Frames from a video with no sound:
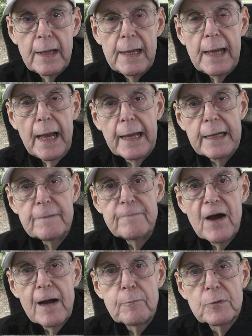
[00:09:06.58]

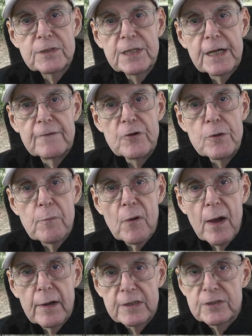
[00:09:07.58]
85% of new
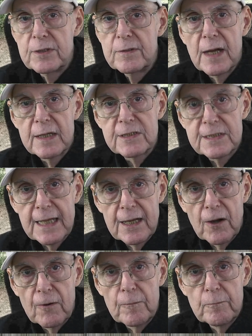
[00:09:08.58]
products do not
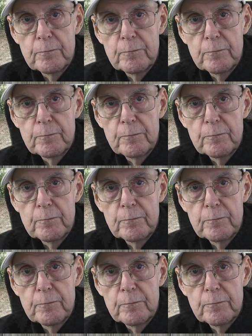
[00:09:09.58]
sell.